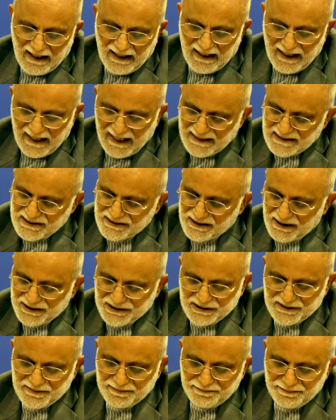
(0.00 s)
As
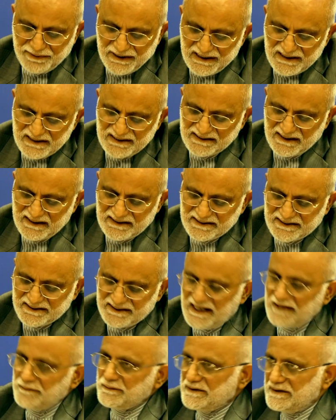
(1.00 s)
such, peace and
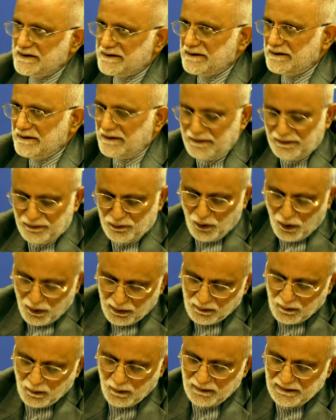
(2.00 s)
stability, not
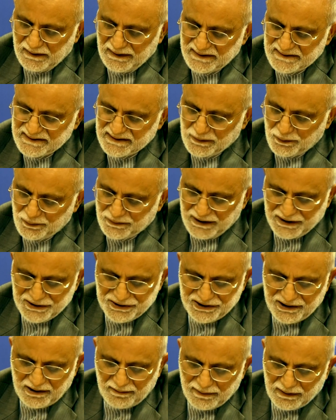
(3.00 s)
only in South
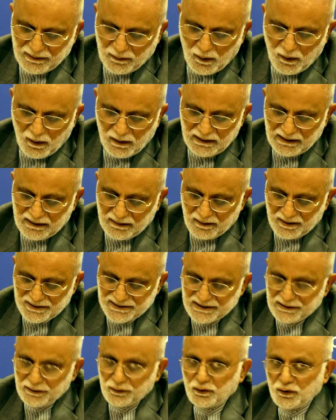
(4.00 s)
Asia but all across
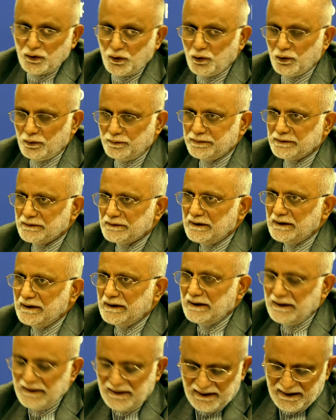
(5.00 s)
the globe,
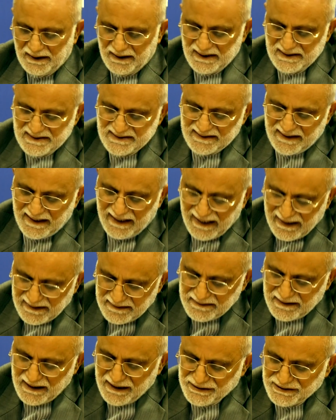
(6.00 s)
is
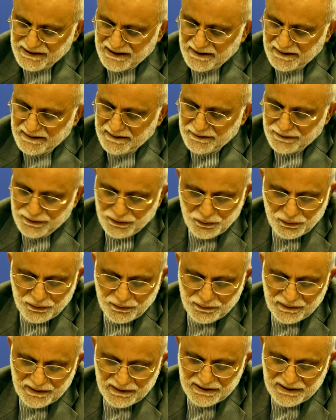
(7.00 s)
endangered due to the